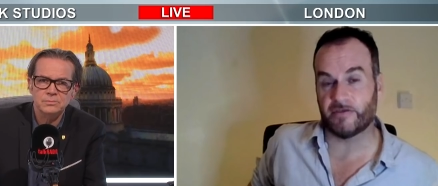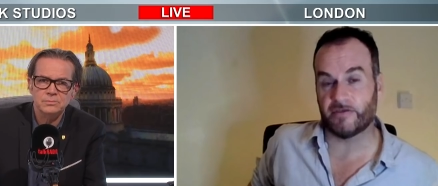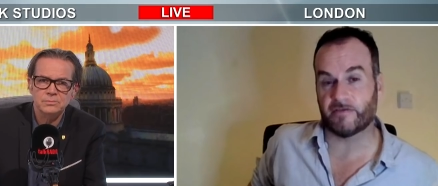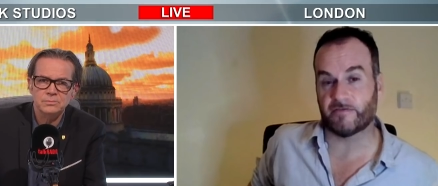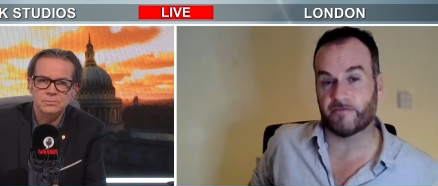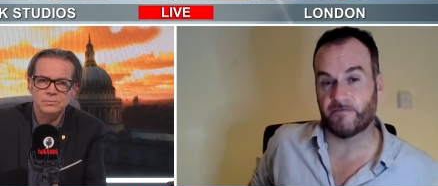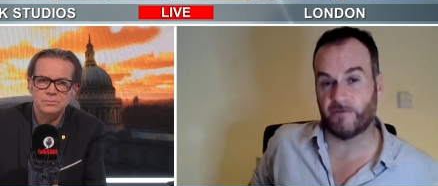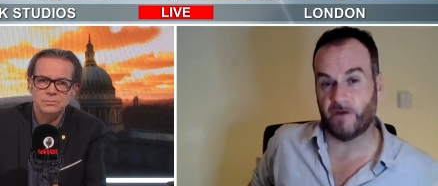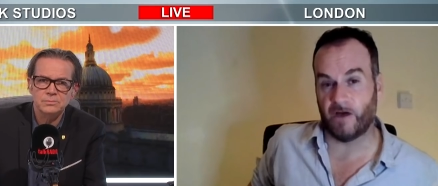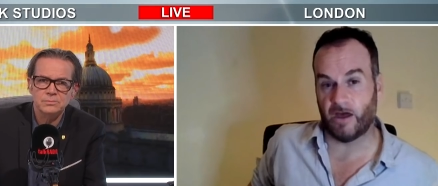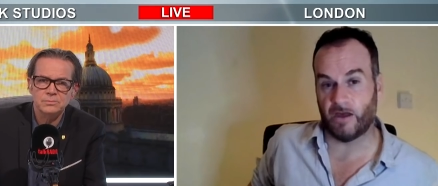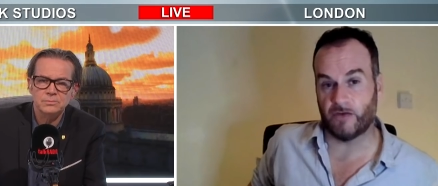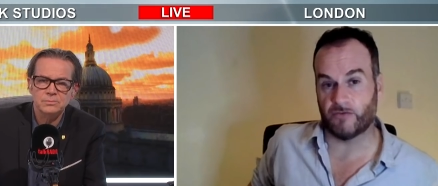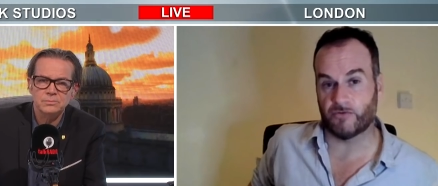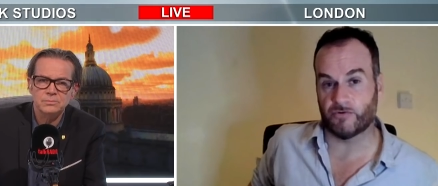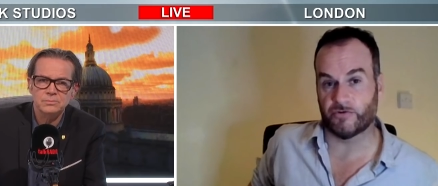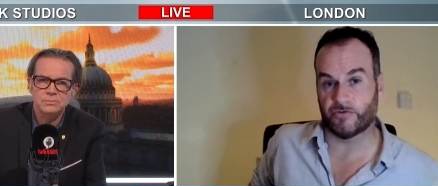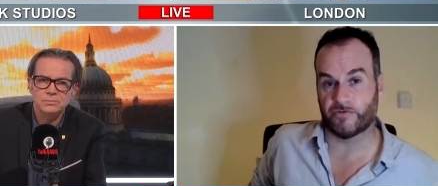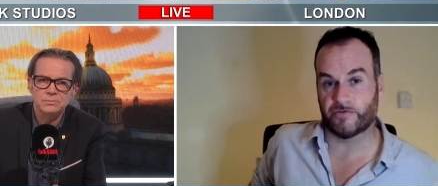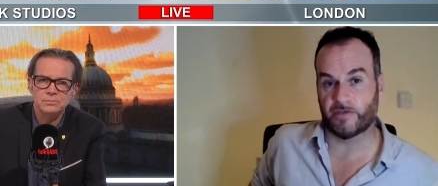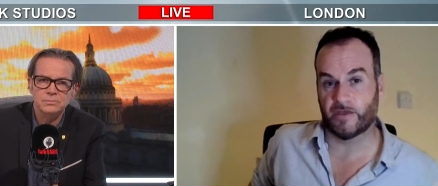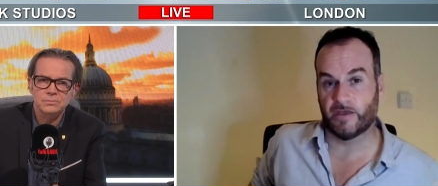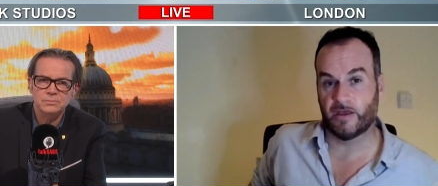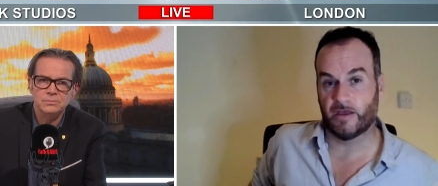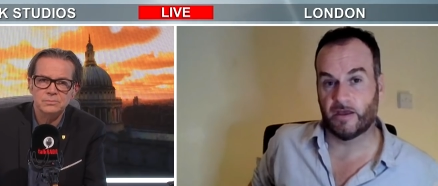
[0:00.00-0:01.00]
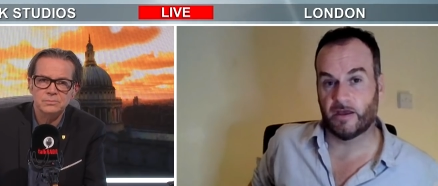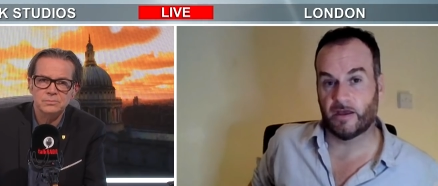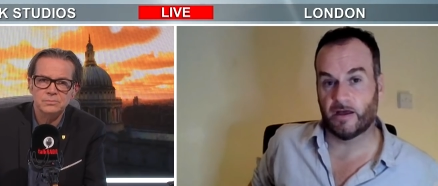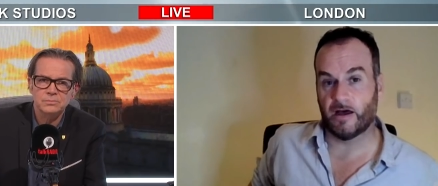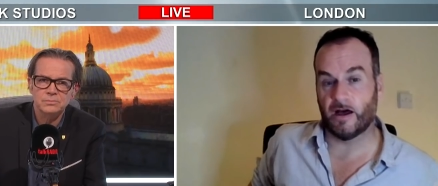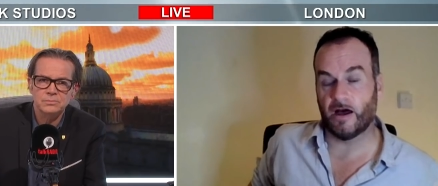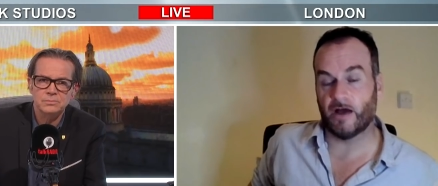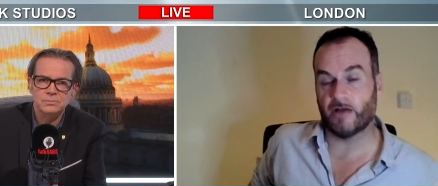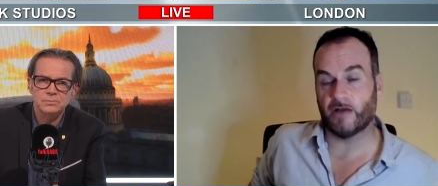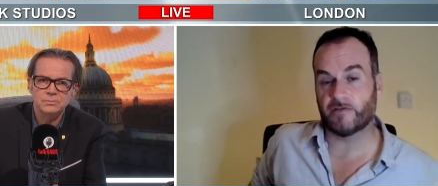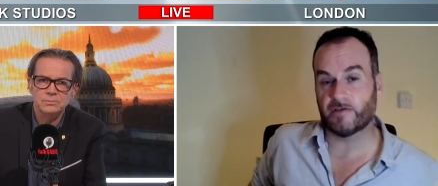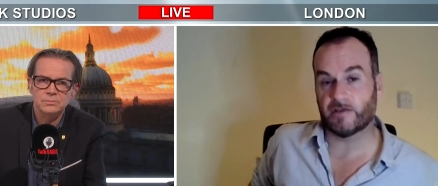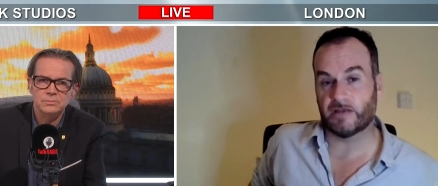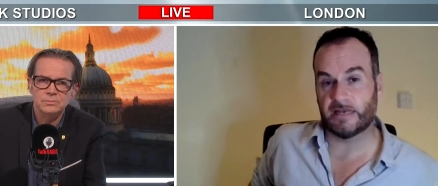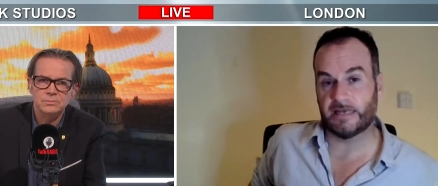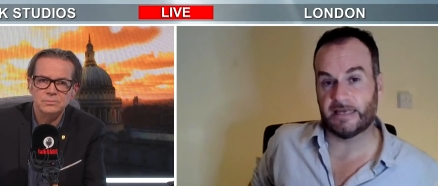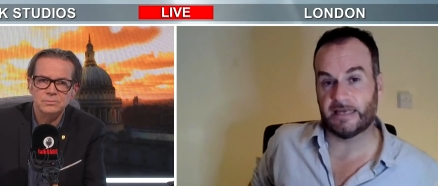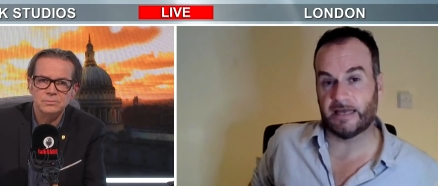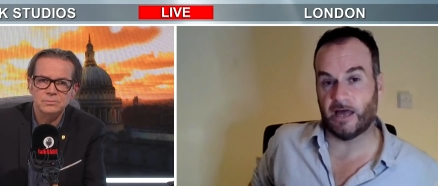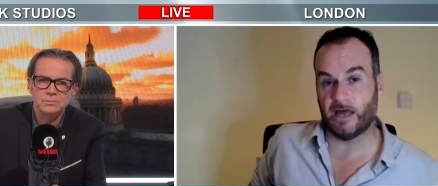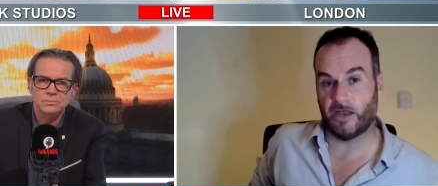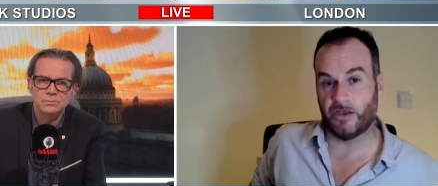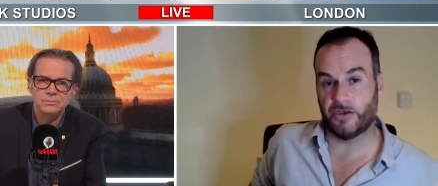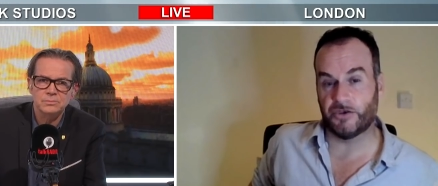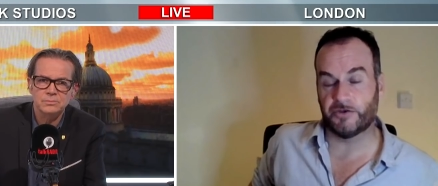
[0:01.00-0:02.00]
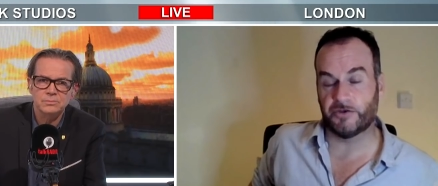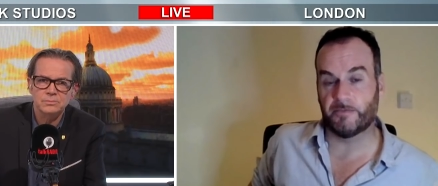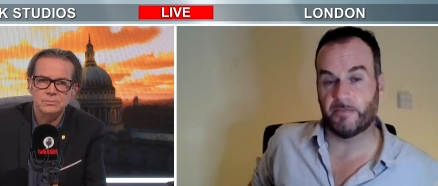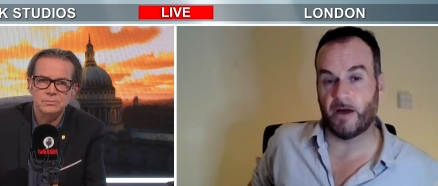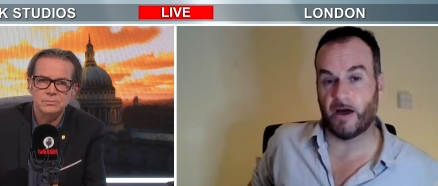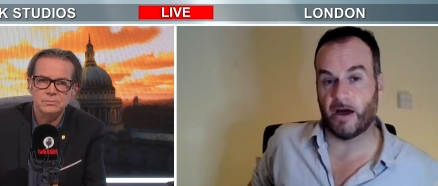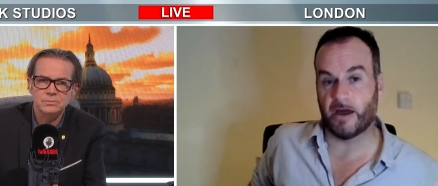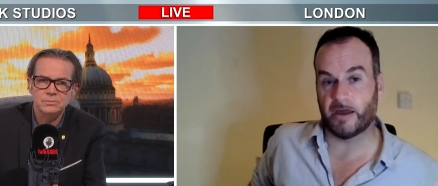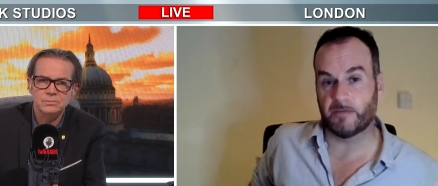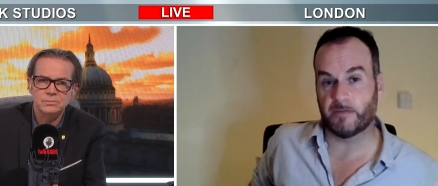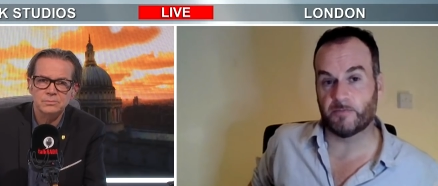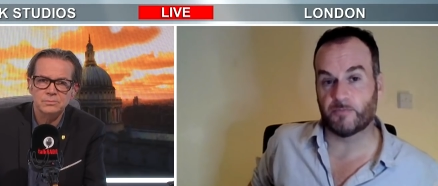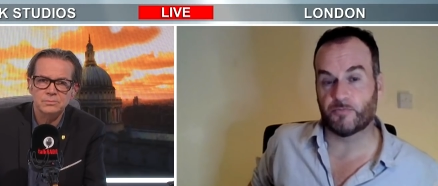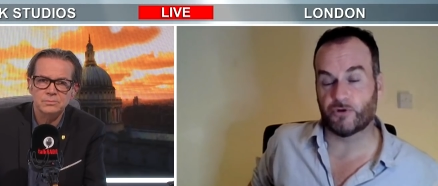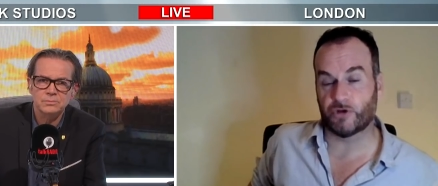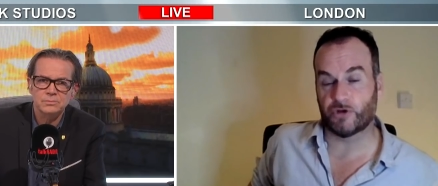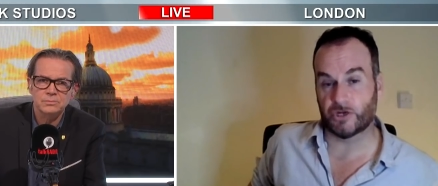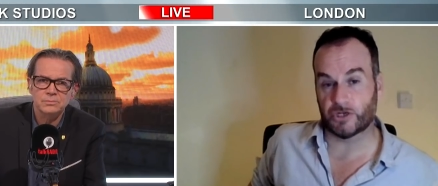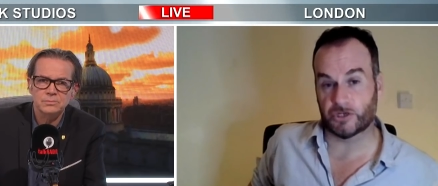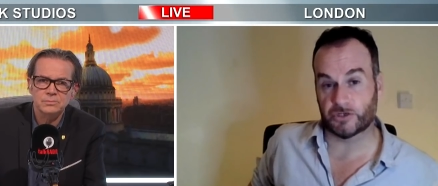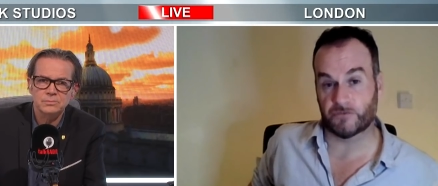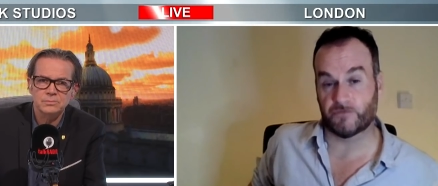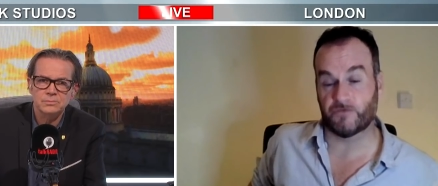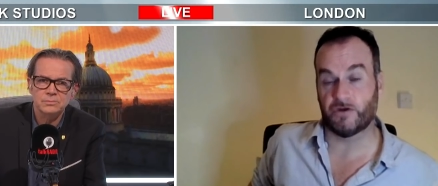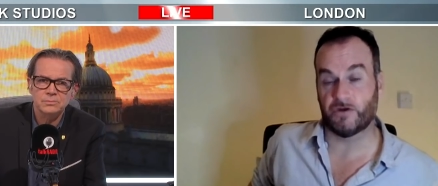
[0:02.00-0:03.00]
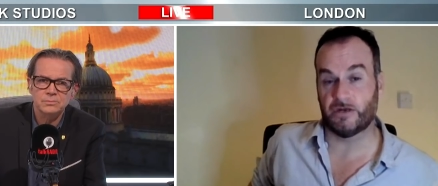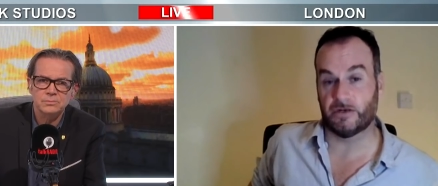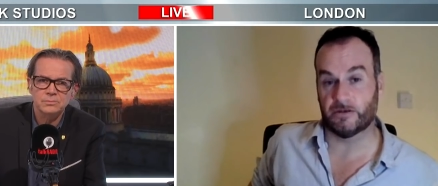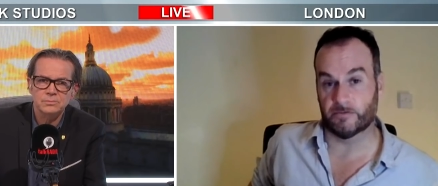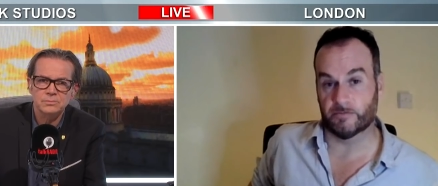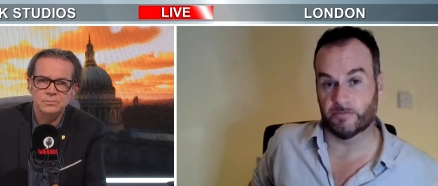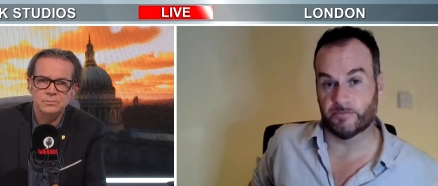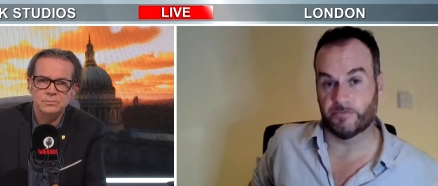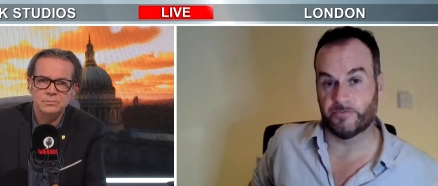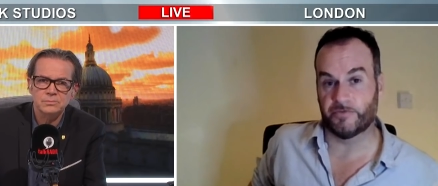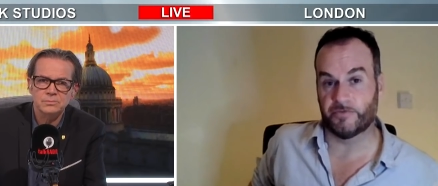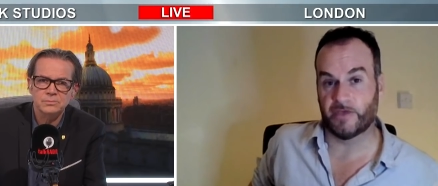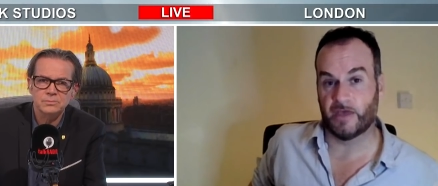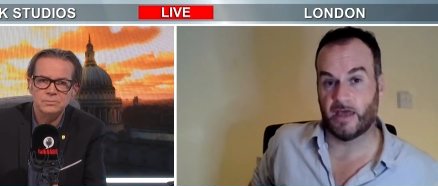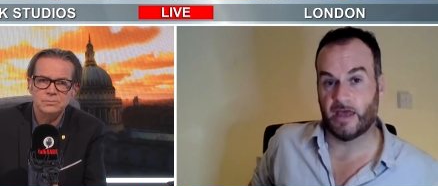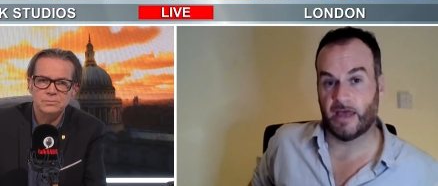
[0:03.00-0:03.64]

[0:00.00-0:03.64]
Speaker 1: this virus utterly undermine British freedoms